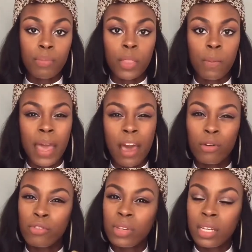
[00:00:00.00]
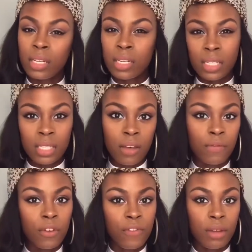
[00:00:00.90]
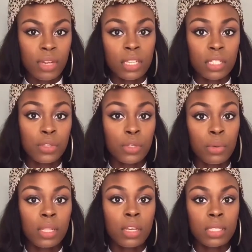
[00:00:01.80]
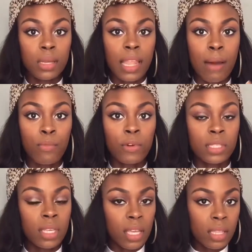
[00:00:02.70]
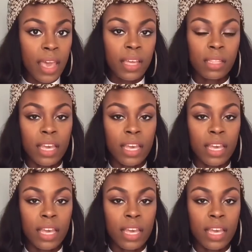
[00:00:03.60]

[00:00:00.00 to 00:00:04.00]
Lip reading: up the powderiness of your foundation so it looks a lot more skin-like,